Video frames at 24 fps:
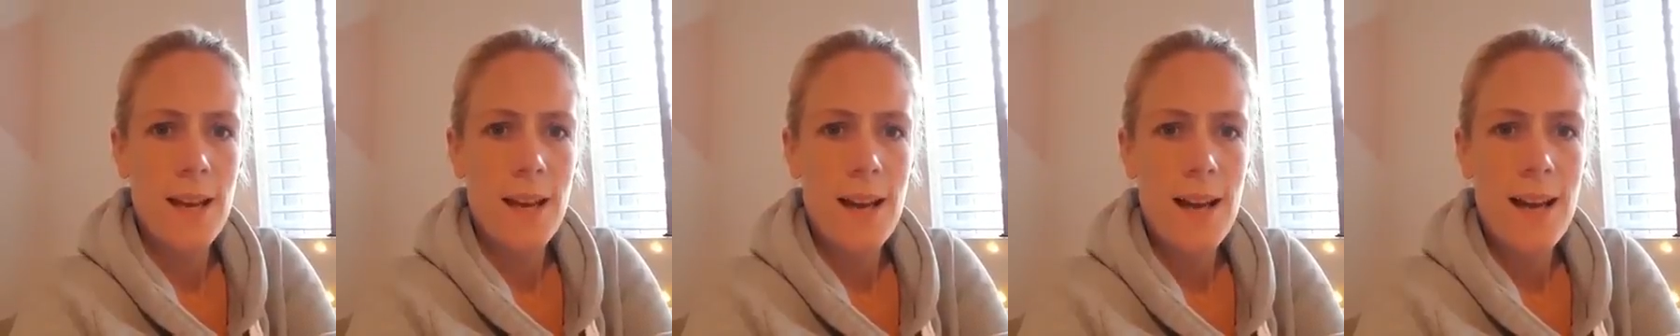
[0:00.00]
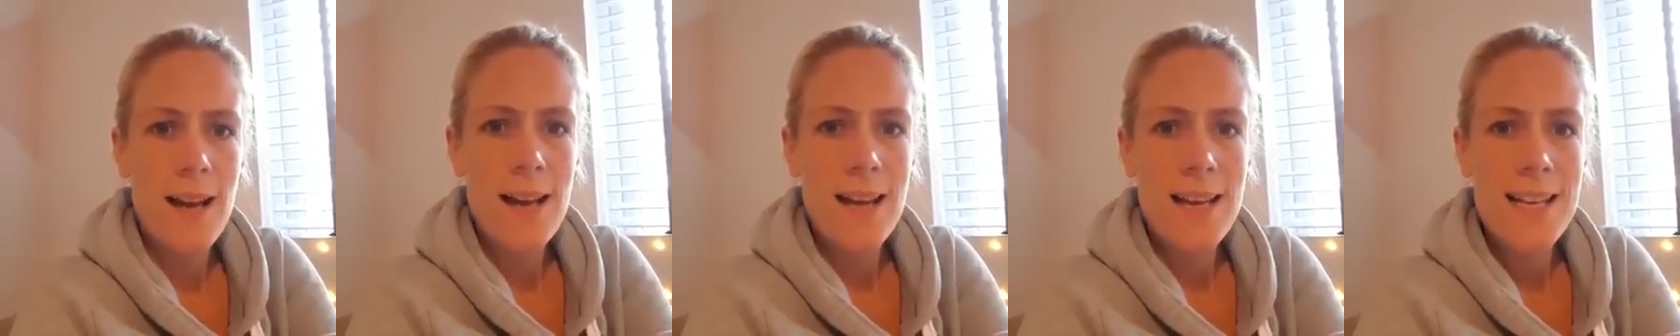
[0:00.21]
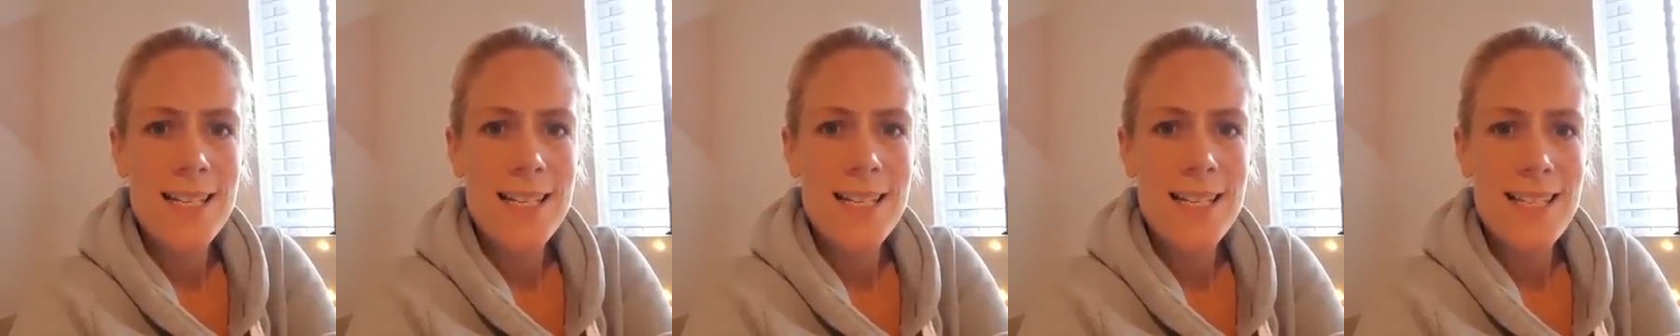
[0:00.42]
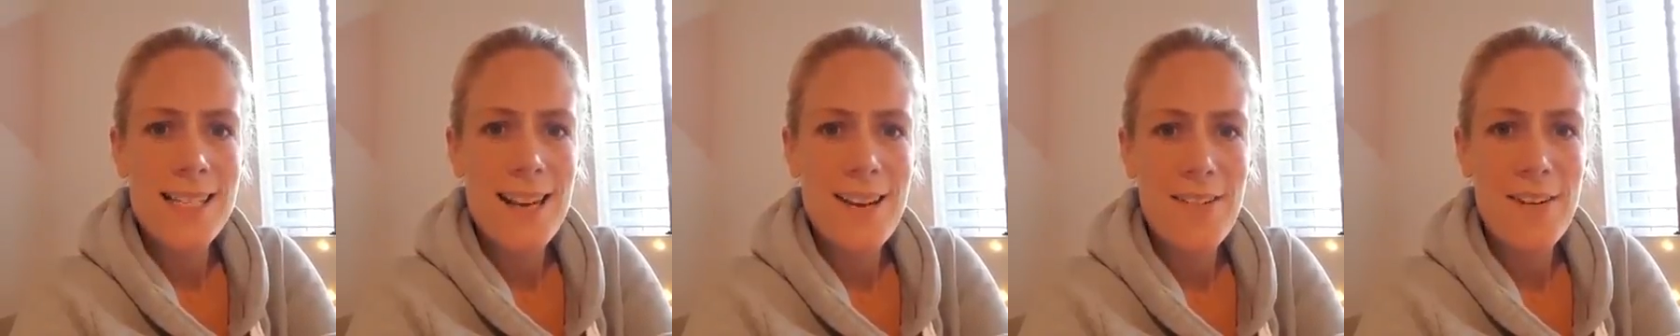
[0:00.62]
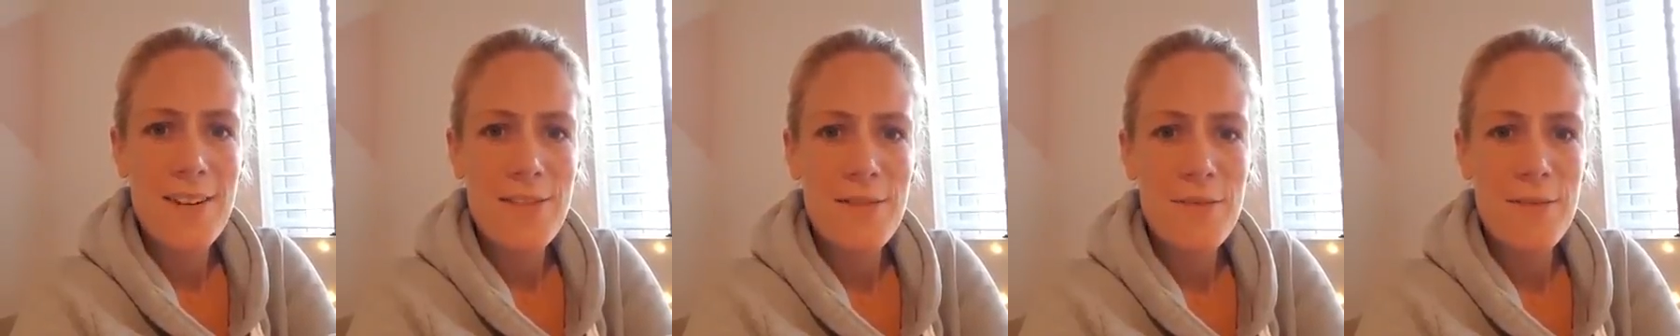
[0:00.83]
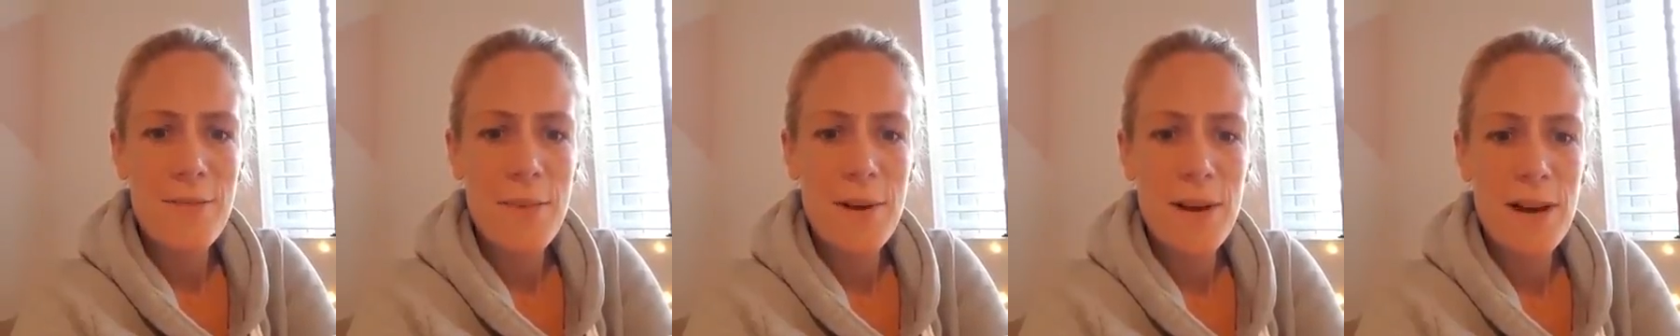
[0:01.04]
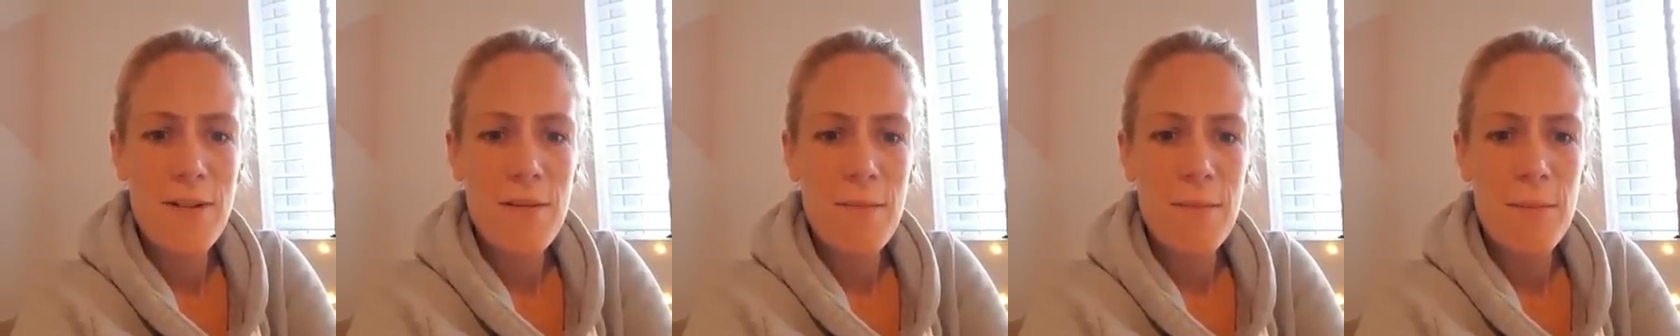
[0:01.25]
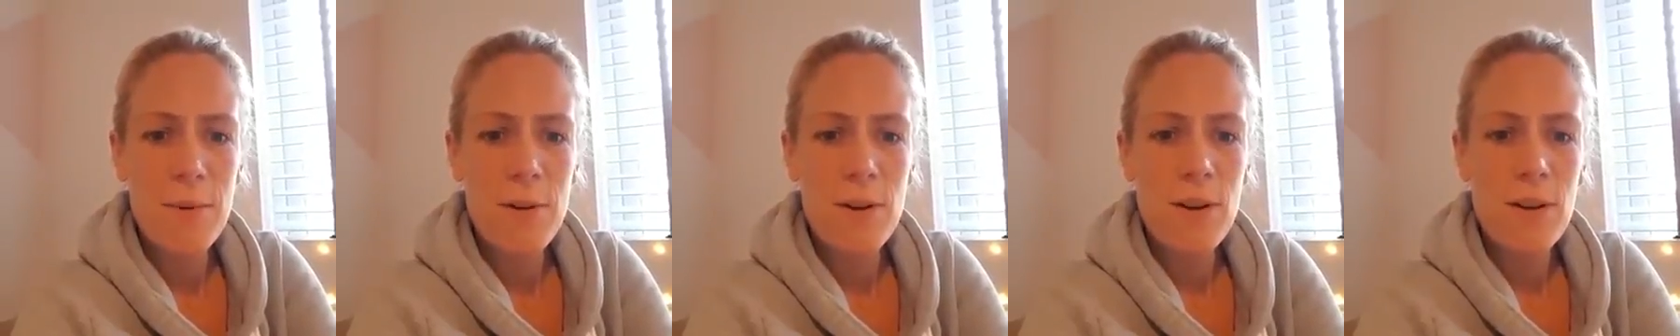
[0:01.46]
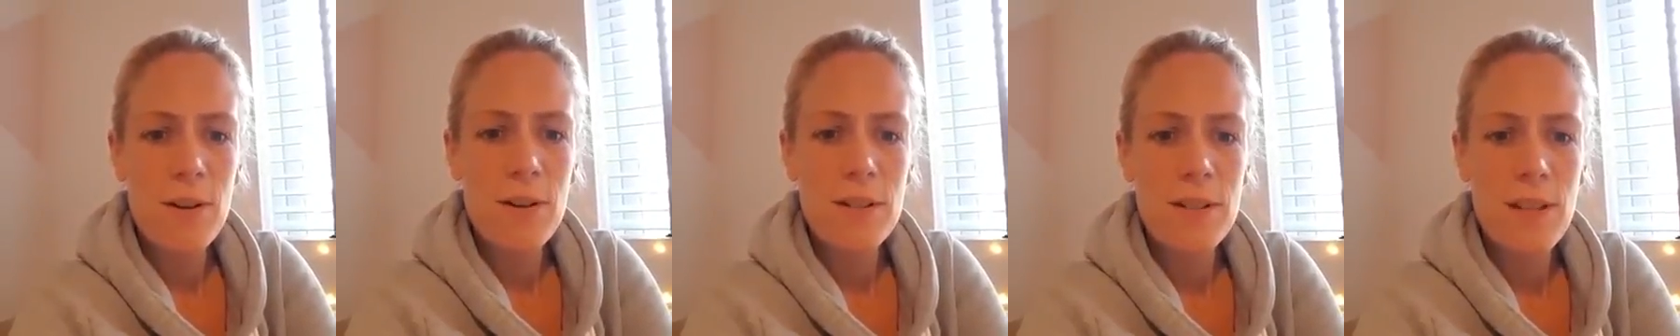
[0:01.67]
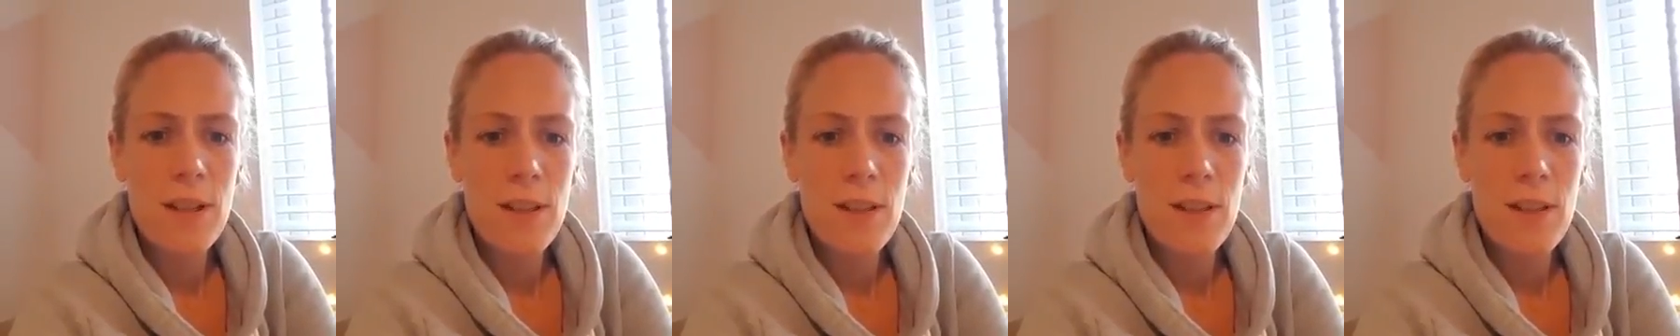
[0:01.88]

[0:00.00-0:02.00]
Hi, it's Sari from Parent Plus.